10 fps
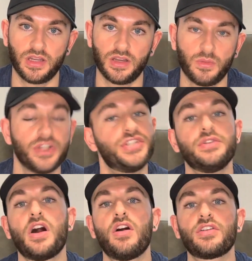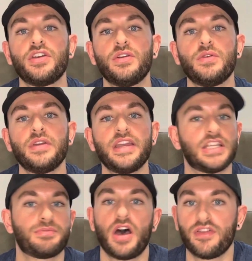which you'd argue
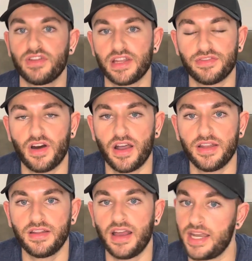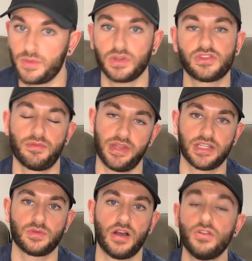is perfectly fine, and it was for me
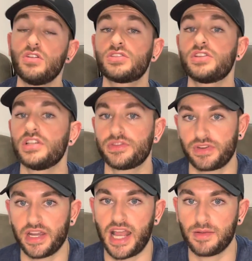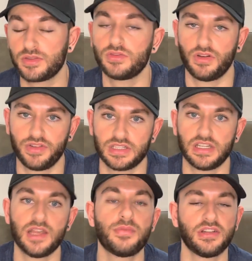as well. Not as good as 3 capsules,
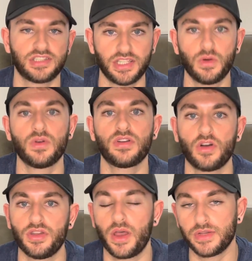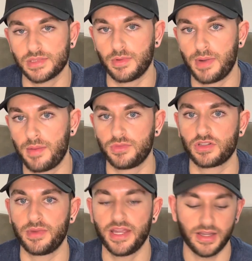obviously, but still got noticeable pumps
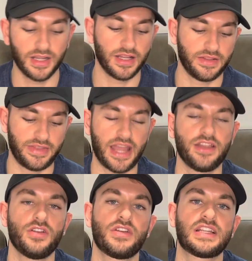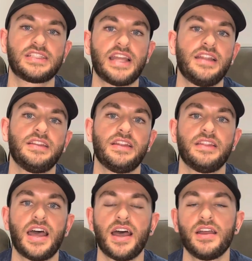from it, then you're extending
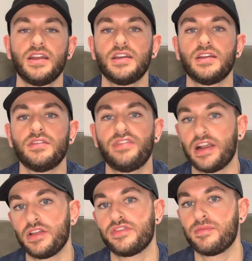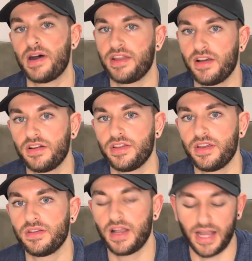that value for money, aren't
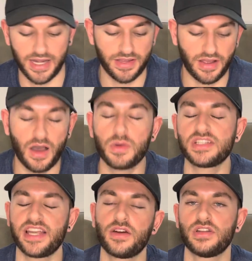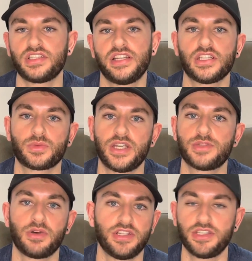you? And I would say, honestly, the sweet
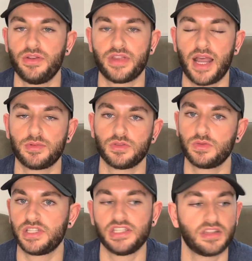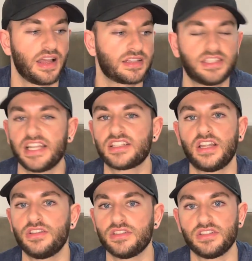spot is 2 capsules, which is like
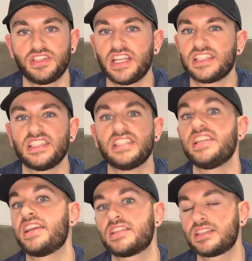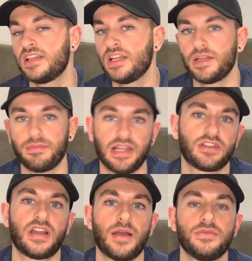666
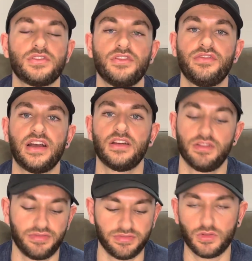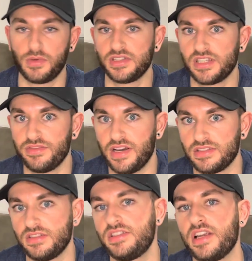milligrams of almost said
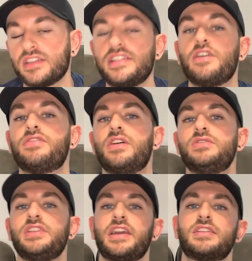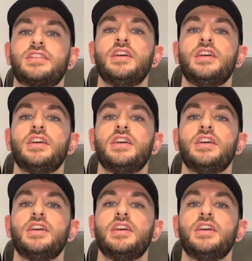VASO6, CELLFLO6,